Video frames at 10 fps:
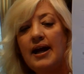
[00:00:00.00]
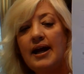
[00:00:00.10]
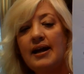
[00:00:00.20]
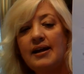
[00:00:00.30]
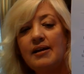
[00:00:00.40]

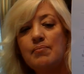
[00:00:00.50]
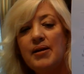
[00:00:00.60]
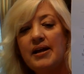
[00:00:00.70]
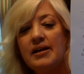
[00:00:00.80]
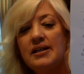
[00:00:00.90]
and it can
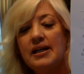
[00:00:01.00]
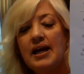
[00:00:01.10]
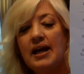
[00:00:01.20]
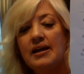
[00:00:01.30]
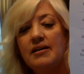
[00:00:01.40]
be
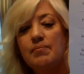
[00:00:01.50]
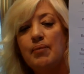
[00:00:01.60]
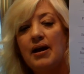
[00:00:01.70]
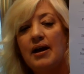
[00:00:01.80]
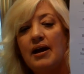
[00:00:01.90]
indicated
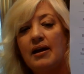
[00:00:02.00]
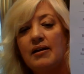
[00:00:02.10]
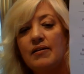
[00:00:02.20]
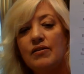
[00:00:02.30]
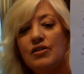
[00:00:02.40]
by
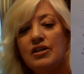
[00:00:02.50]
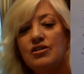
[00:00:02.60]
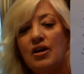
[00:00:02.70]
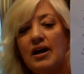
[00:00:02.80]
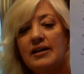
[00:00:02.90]
the
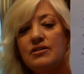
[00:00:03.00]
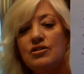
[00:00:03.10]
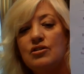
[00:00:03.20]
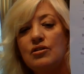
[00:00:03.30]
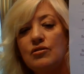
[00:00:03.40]

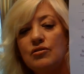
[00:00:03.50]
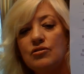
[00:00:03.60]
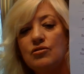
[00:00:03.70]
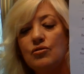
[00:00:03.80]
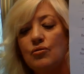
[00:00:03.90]
dots, the
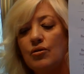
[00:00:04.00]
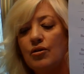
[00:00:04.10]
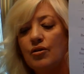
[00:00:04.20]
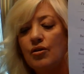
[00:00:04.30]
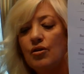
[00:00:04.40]

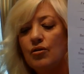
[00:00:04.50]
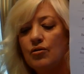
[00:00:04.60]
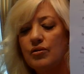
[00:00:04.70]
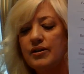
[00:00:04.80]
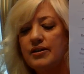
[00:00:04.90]
sword,
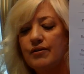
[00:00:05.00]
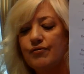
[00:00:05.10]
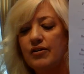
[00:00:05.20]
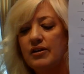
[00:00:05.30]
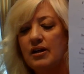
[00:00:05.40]
or a
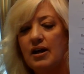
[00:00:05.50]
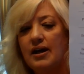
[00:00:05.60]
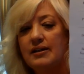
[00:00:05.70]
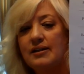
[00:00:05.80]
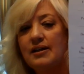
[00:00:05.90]
different
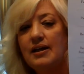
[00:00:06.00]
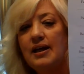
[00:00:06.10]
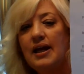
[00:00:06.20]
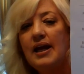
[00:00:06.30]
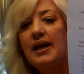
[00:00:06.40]
line.
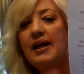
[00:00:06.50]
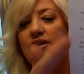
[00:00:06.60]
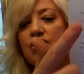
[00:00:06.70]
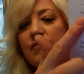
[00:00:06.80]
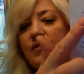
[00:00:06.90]

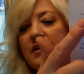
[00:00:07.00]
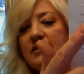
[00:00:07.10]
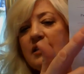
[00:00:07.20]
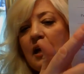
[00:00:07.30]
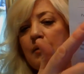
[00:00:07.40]
Each of these
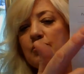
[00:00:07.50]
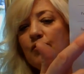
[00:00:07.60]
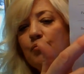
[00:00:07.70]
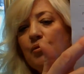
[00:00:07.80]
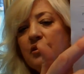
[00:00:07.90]
types
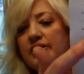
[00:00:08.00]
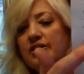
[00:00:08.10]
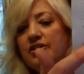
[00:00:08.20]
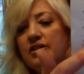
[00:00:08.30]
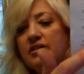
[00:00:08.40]
of
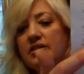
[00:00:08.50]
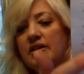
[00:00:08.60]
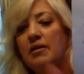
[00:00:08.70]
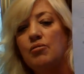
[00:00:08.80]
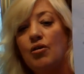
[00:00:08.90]
partitions
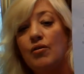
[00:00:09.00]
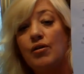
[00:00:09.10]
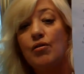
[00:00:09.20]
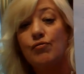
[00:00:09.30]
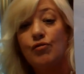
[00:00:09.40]
that I'm
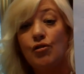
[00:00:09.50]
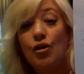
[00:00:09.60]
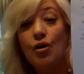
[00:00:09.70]
going over